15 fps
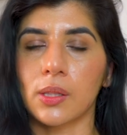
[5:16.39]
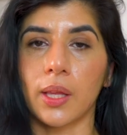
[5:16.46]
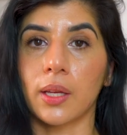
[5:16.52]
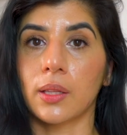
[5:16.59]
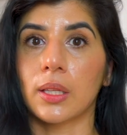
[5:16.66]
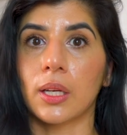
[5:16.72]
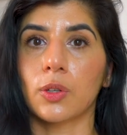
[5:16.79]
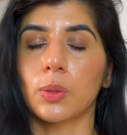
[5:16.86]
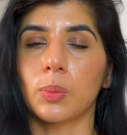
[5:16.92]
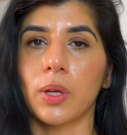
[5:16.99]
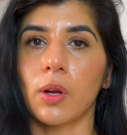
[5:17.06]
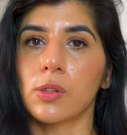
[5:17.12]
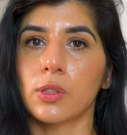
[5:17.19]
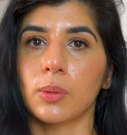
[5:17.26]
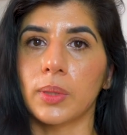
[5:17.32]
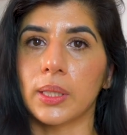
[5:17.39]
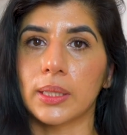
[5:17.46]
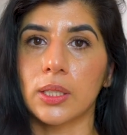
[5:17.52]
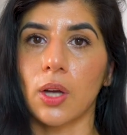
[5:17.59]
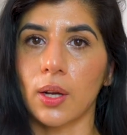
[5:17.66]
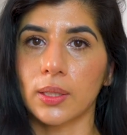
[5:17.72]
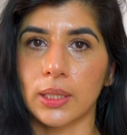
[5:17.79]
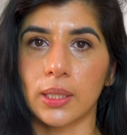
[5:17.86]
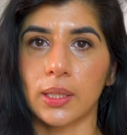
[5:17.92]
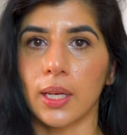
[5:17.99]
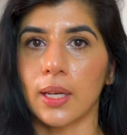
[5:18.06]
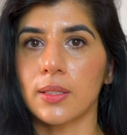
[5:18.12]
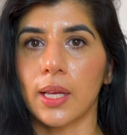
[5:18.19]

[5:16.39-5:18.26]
like there could be also be toxic things,